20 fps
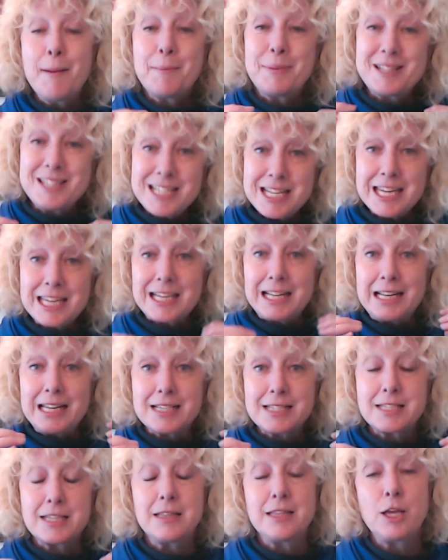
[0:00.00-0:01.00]

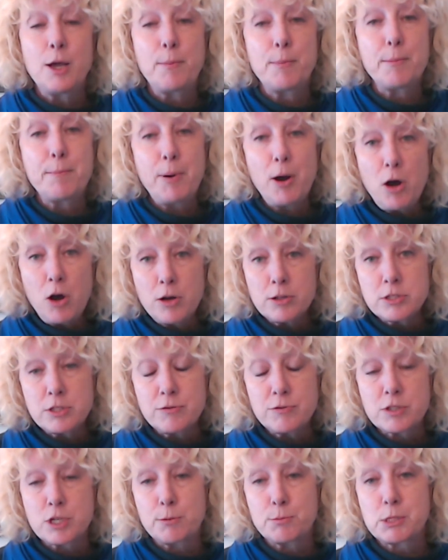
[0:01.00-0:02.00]
particularly it's in the upper part
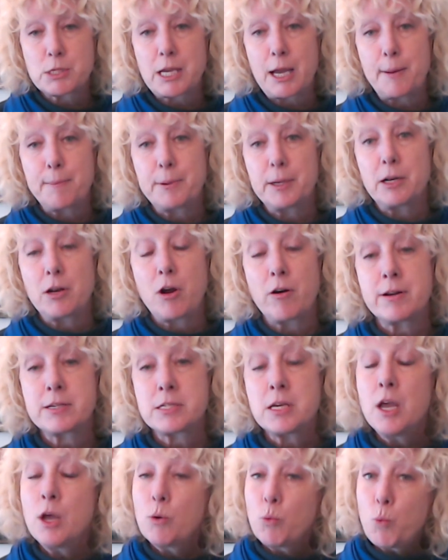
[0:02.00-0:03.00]
of subscapularis